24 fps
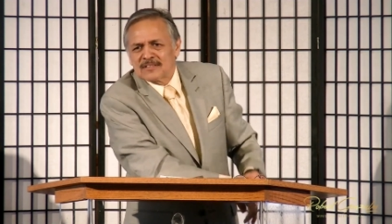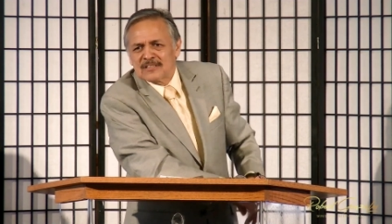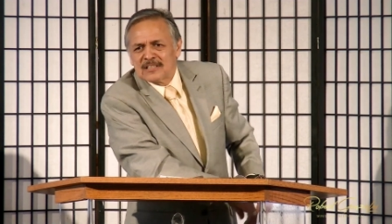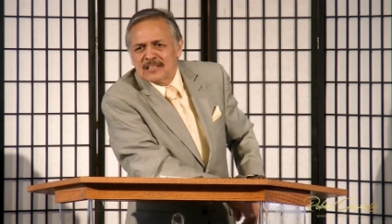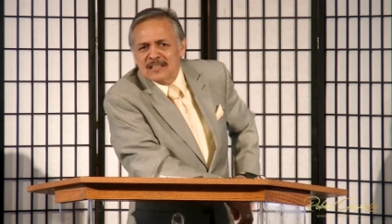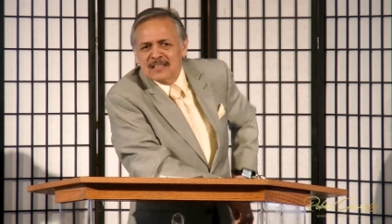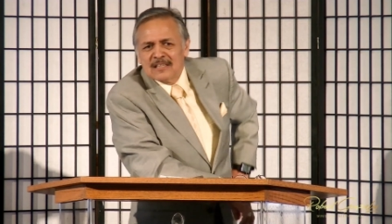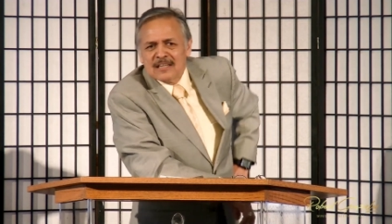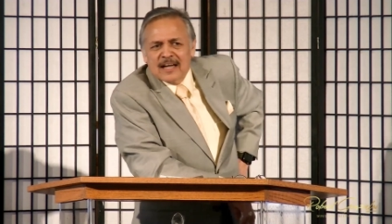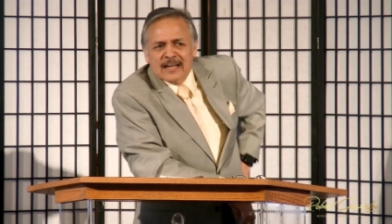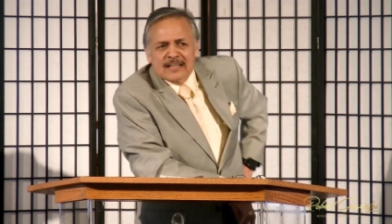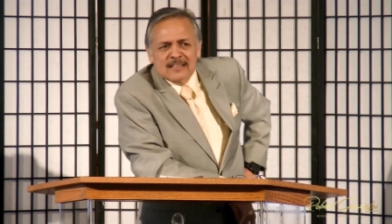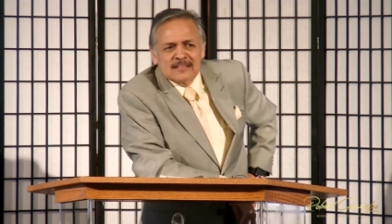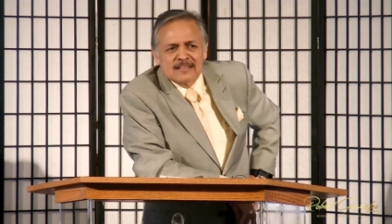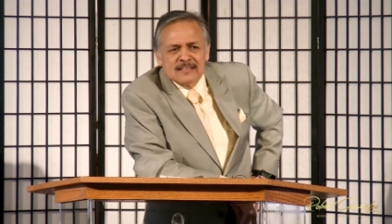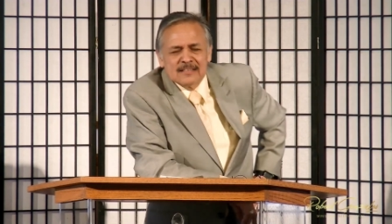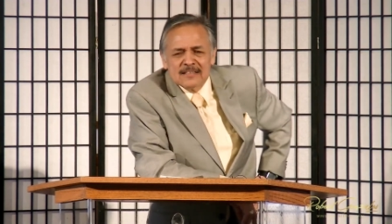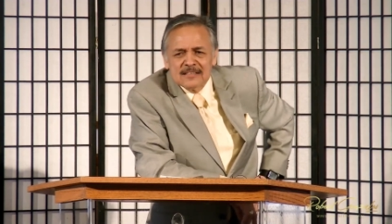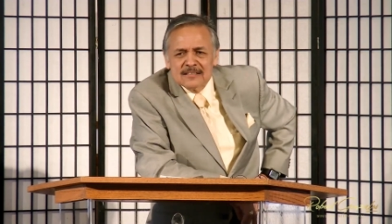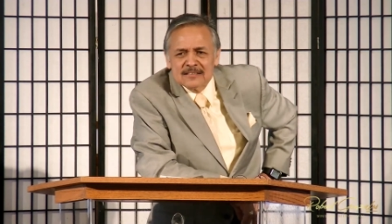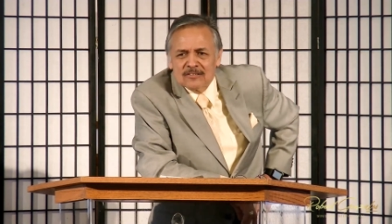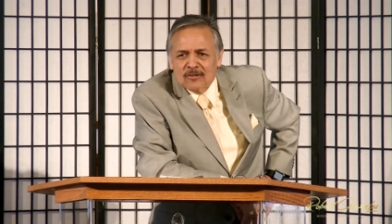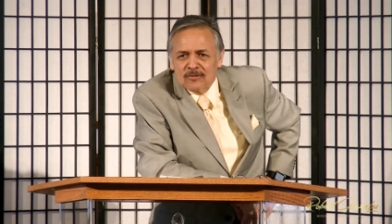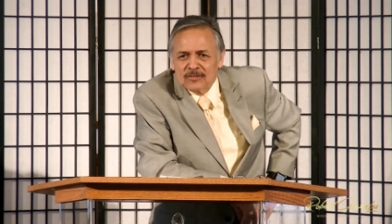sitting like
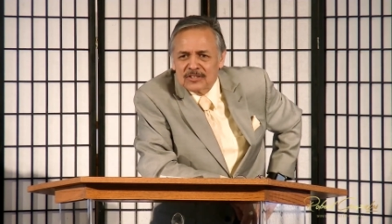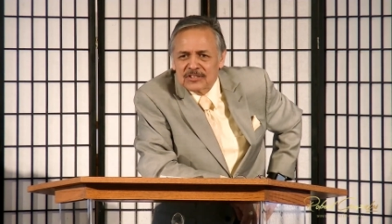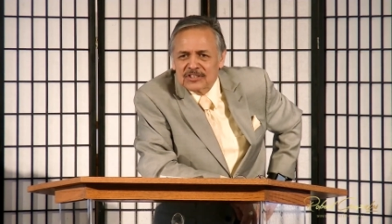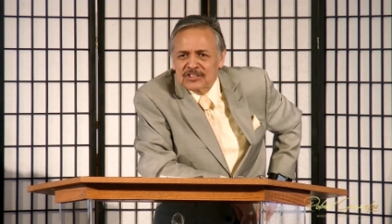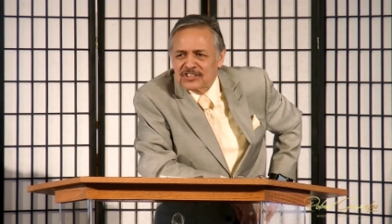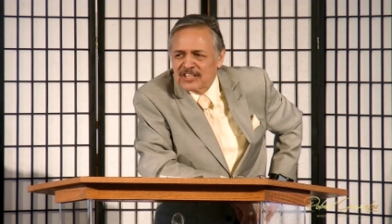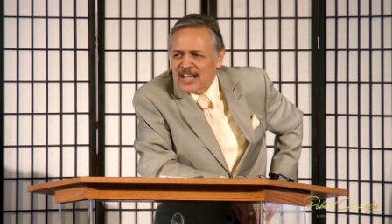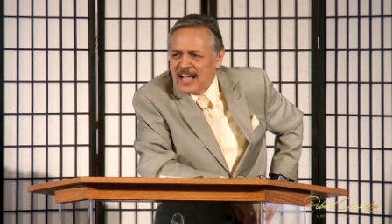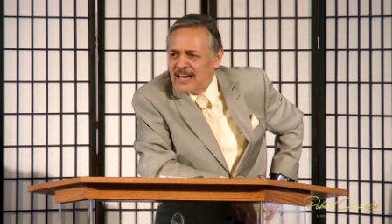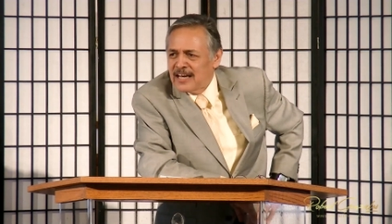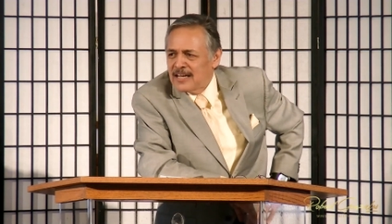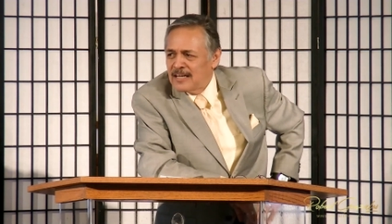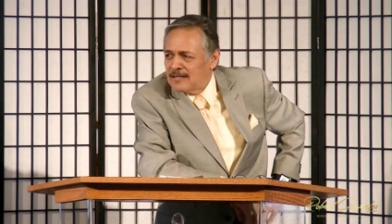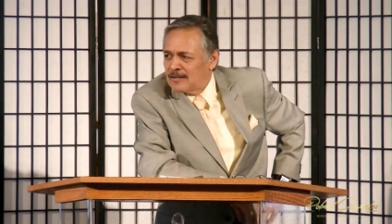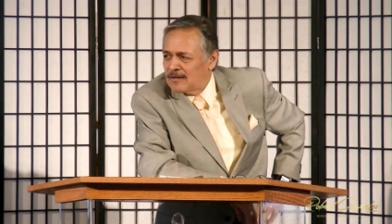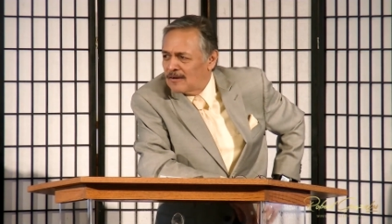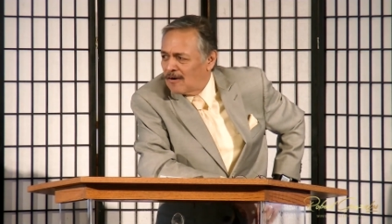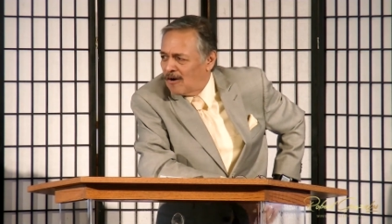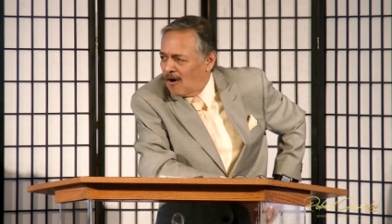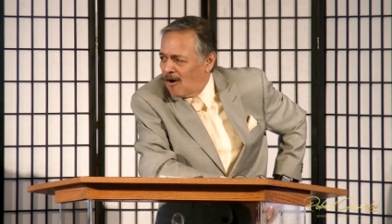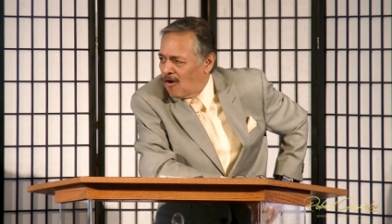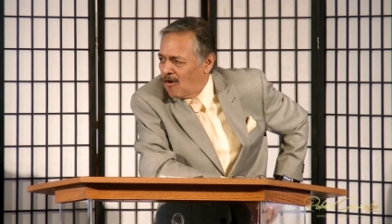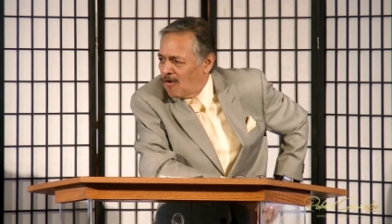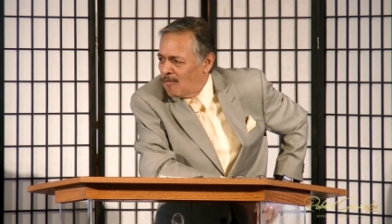this or just standing
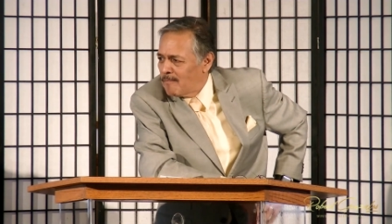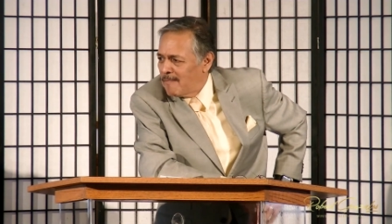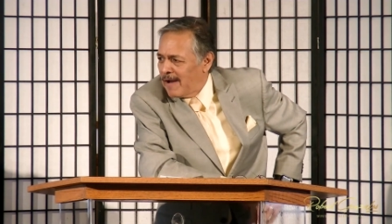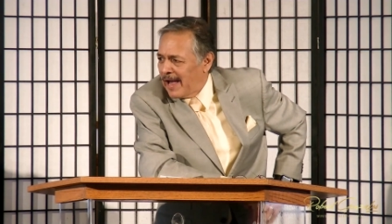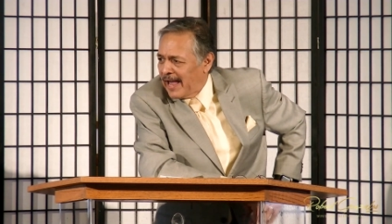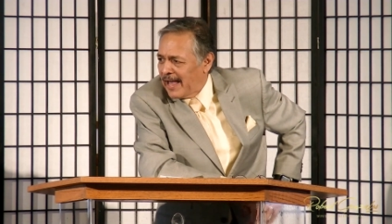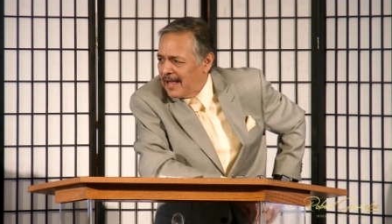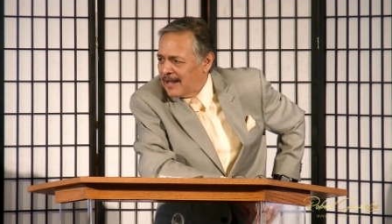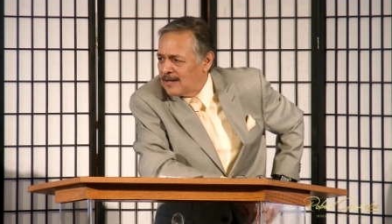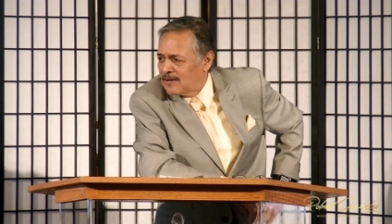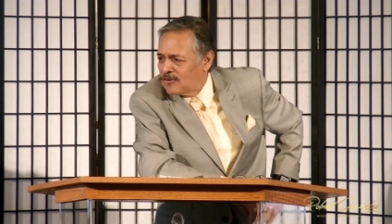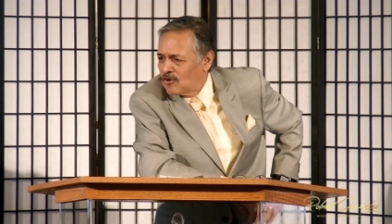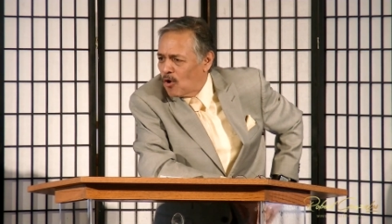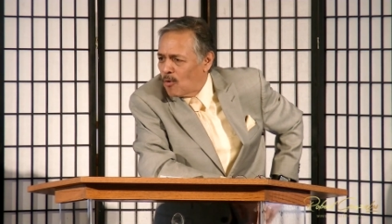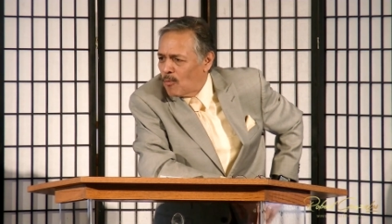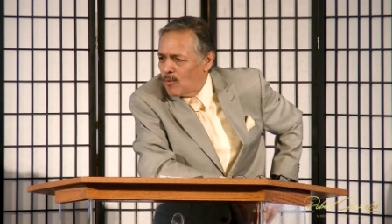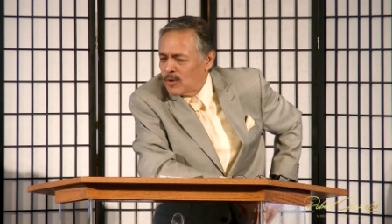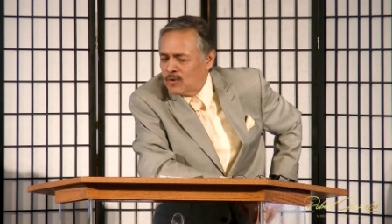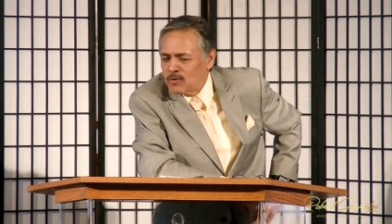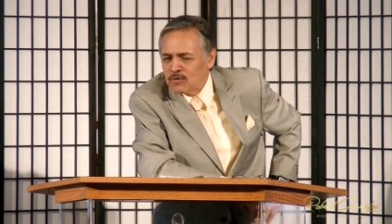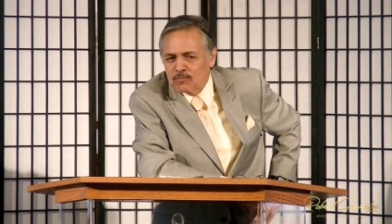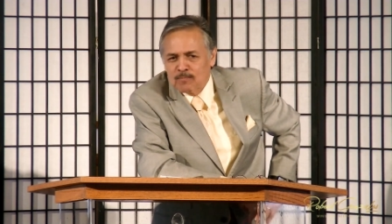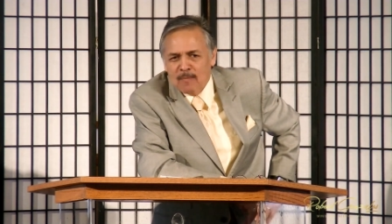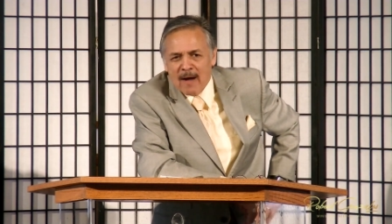all mad.
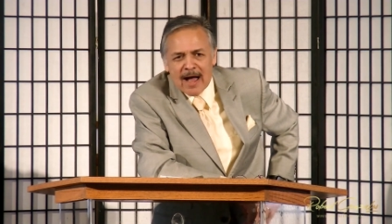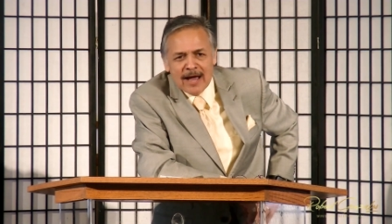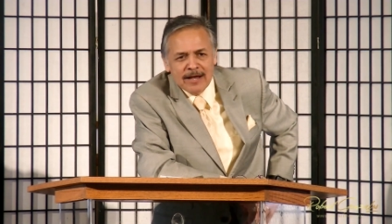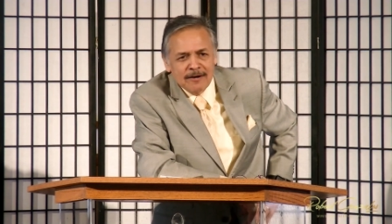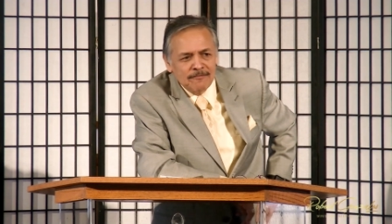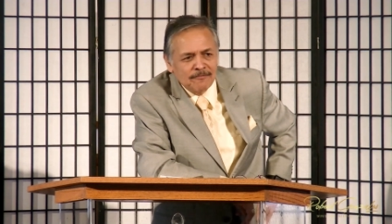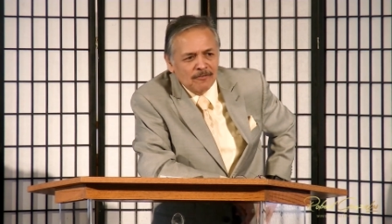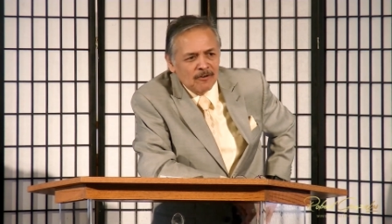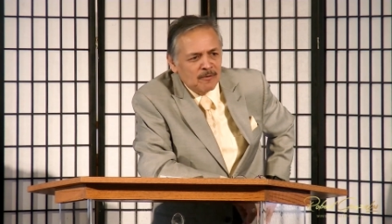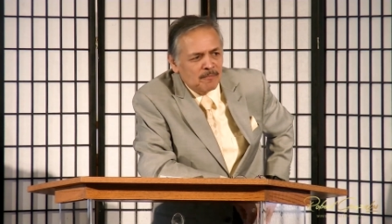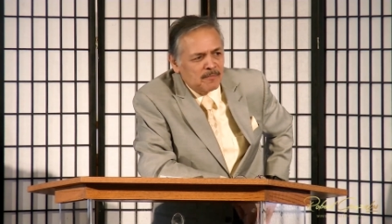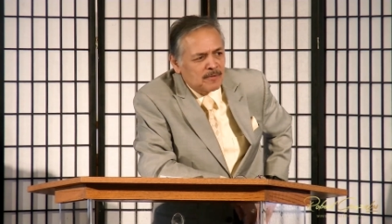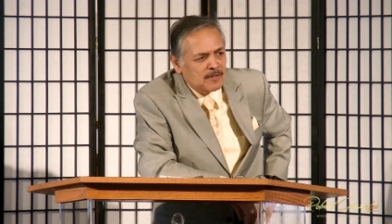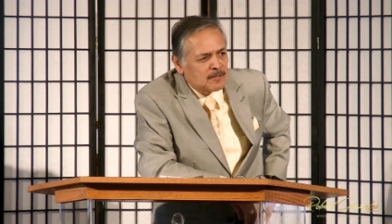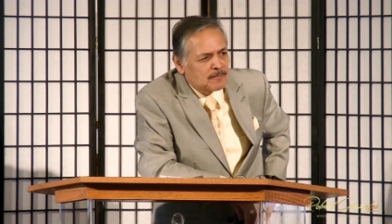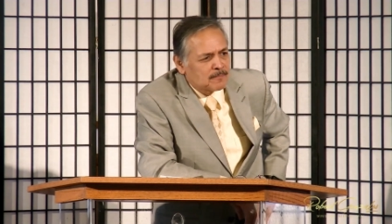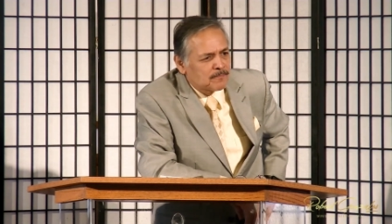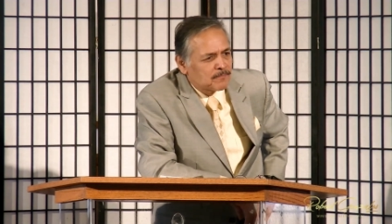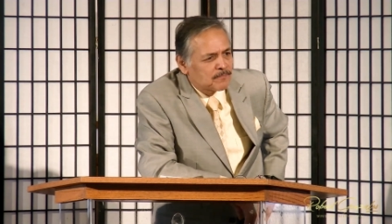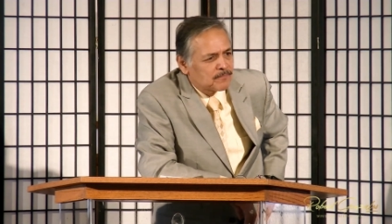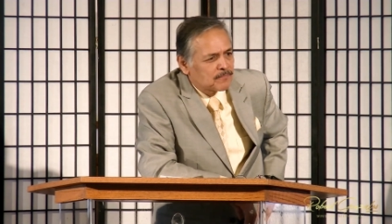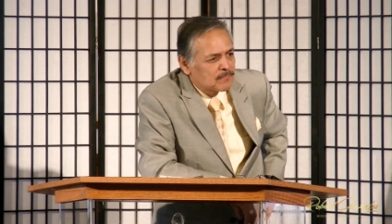Nobody was buying from him.